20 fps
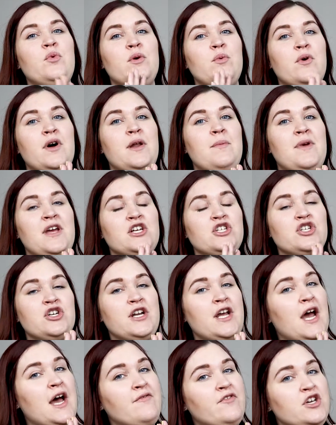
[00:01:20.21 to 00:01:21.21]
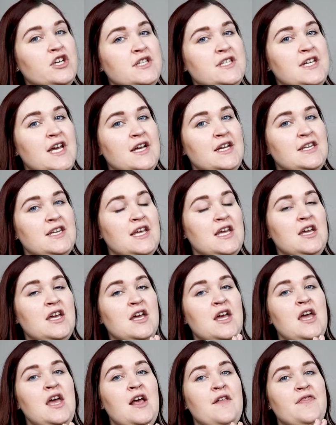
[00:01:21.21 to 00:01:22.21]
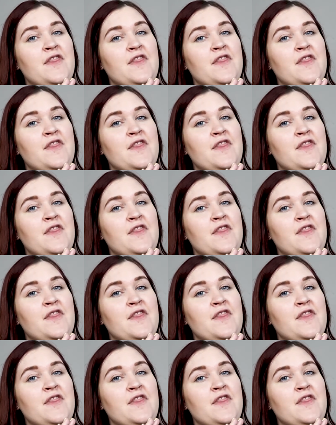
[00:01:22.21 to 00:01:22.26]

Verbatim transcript: we wanna make sure to have good technique,